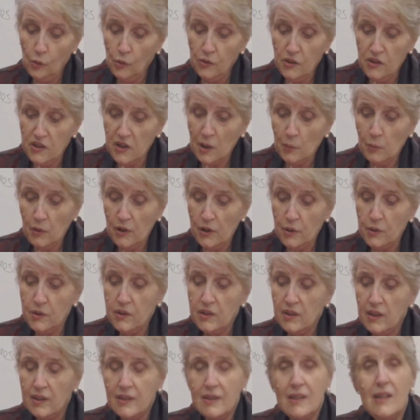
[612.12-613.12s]
All the
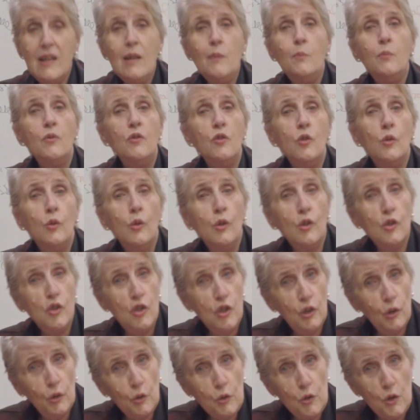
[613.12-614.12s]
W's,
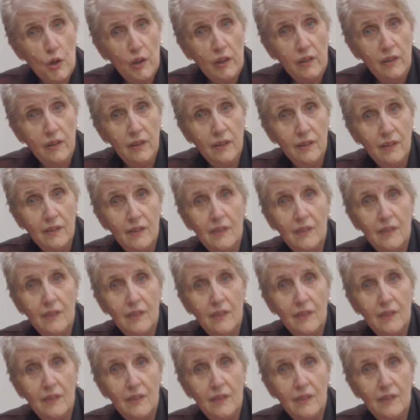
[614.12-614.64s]
sleeptalkchildren.com.